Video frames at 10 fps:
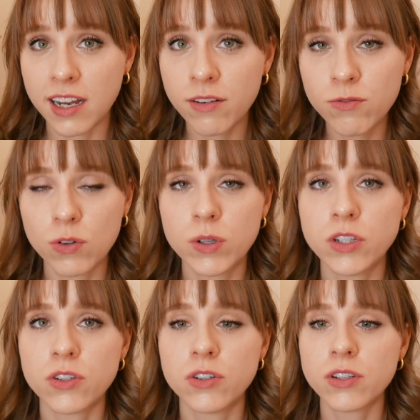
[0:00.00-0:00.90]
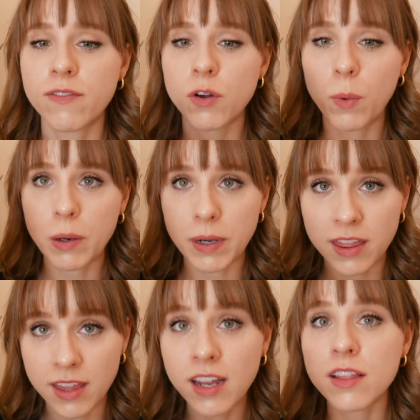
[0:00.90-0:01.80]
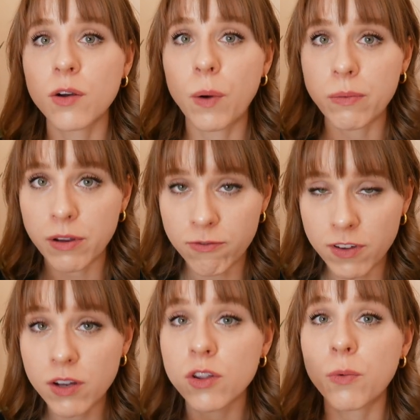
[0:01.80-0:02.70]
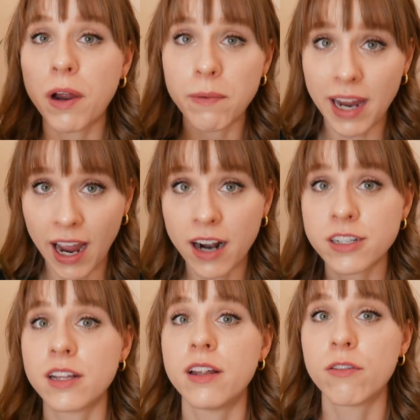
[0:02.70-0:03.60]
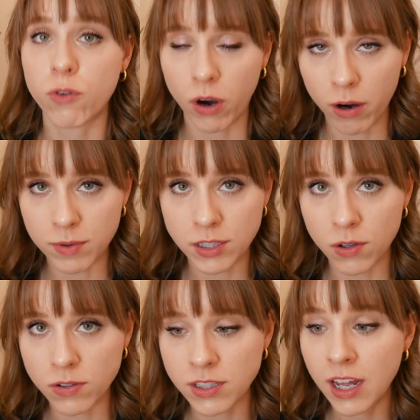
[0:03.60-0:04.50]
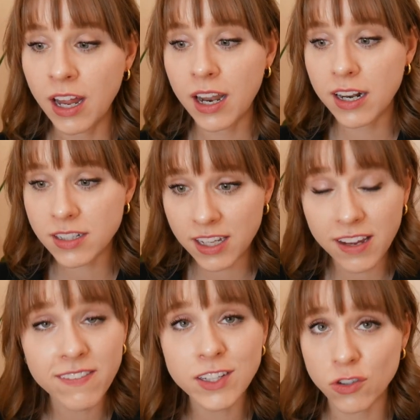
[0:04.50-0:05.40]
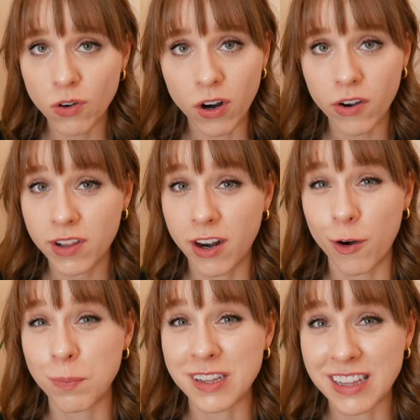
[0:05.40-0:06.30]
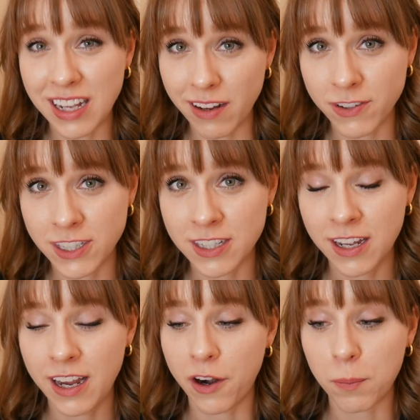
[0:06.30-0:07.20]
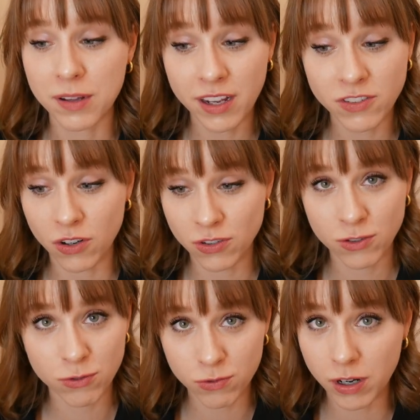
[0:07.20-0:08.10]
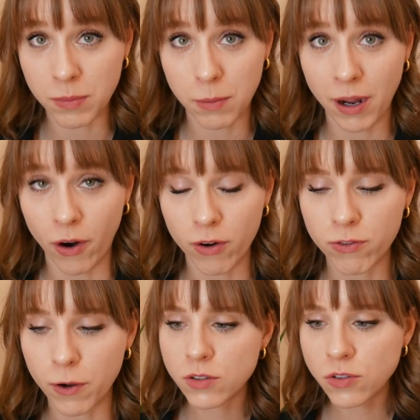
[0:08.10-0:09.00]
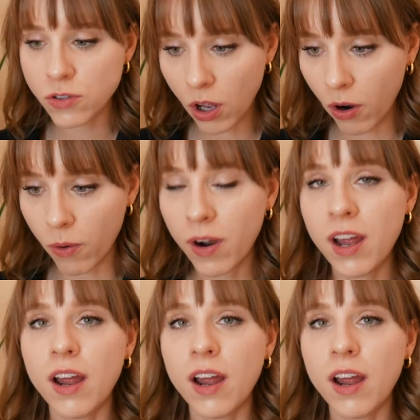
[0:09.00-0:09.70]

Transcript: influencers of the way we think, the way we feel, the way we act, and therefore our results. It is even stronger than our beliefs. And our beliefs are extremely powerful. So,